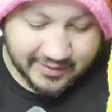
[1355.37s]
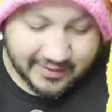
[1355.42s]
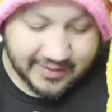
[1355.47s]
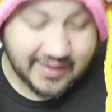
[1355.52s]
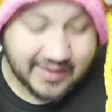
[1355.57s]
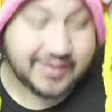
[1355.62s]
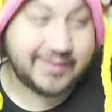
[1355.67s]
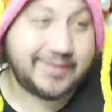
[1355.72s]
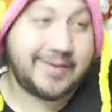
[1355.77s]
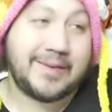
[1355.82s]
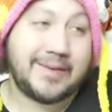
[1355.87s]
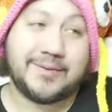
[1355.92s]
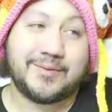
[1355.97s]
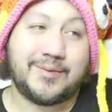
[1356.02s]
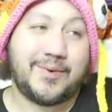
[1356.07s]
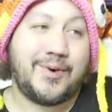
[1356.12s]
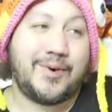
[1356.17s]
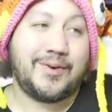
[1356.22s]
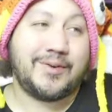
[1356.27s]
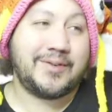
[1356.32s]
I was
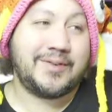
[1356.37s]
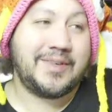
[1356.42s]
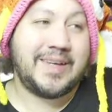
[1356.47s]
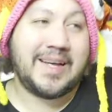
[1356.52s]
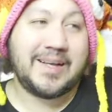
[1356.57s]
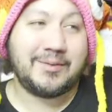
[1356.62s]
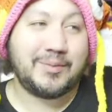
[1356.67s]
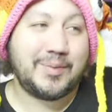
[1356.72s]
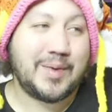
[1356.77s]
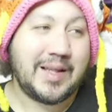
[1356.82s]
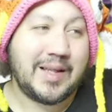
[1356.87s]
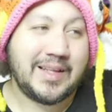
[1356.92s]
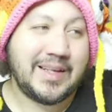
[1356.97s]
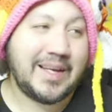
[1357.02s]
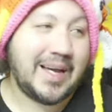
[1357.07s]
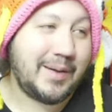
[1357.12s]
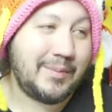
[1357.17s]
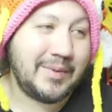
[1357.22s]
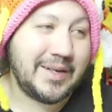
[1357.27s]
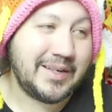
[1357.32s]
wrong. You guys were probably
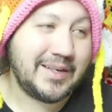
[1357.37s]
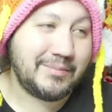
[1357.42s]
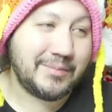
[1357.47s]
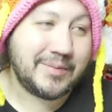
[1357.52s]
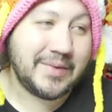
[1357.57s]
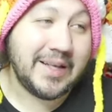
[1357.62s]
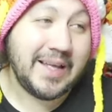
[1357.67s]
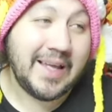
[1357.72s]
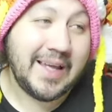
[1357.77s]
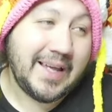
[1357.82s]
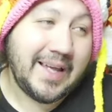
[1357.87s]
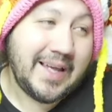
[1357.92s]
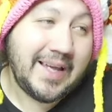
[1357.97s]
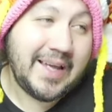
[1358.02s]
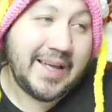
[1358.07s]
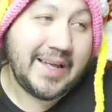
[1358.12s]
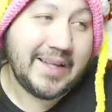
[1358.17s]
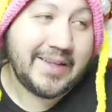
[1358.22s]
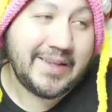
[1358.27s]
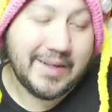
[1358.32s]
commenting,
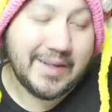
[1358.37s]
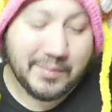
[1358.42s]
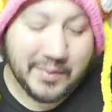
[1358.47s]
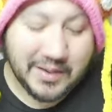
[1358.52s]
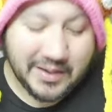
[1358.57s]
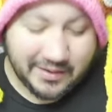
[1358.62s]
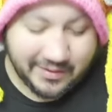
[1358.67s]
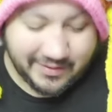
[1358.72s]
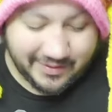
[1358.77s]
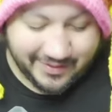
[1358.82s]
"Hey, dummy,